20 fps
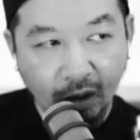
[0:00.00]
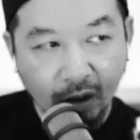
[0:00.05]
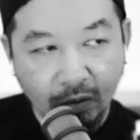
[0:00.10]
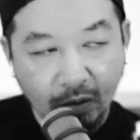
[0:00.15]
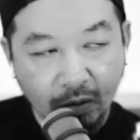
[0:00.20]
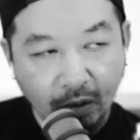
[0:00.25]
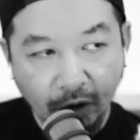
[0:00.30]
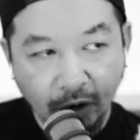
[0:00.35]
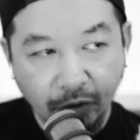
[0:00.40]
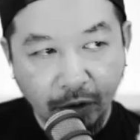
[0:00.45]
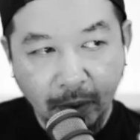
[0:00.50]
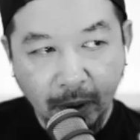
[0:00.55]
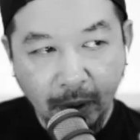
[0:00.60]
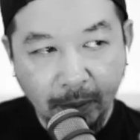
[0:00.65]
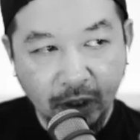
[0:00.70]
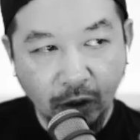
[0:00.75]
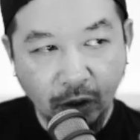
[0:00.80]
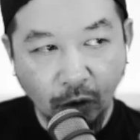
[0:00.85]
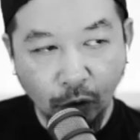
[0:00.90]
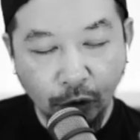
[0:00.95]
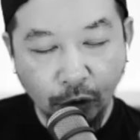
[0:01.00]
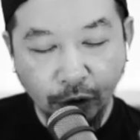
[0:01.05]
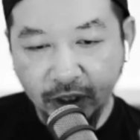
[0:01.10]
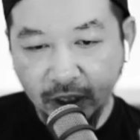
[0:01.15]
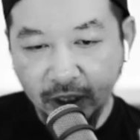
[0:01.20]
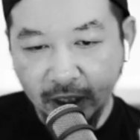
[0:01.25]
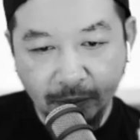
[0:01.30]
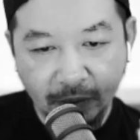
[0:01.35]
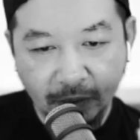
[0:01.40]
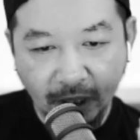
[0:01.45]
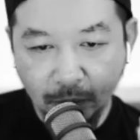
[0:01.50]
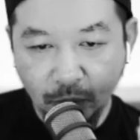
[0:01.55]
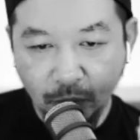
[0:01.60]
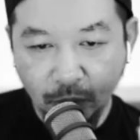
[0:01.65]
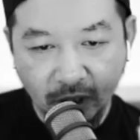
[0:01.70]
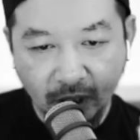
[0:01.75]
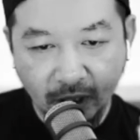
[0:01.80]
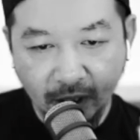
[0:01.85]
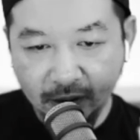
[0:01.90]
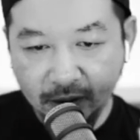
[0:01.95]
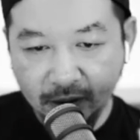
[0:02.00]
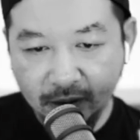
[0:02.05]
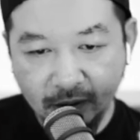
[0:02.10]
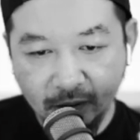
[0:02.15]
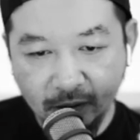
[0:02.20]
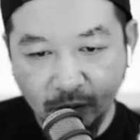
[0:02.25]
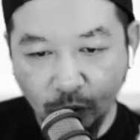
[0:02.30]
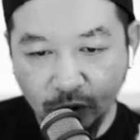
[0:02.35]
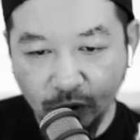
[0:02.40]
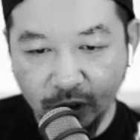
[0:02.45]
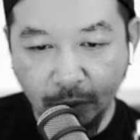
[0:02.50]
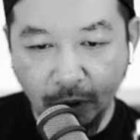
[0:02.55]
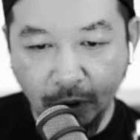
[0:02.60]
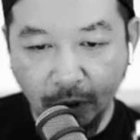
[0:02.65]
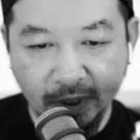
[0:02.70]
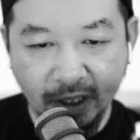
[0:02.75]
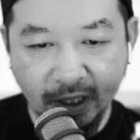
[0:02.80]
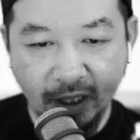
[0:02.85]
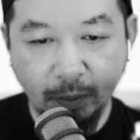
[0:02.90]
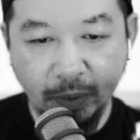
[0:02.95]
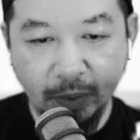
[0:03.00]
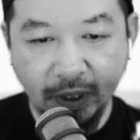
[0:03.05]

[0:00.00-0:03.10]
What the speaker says: I remembered Autoglim. That product was probably the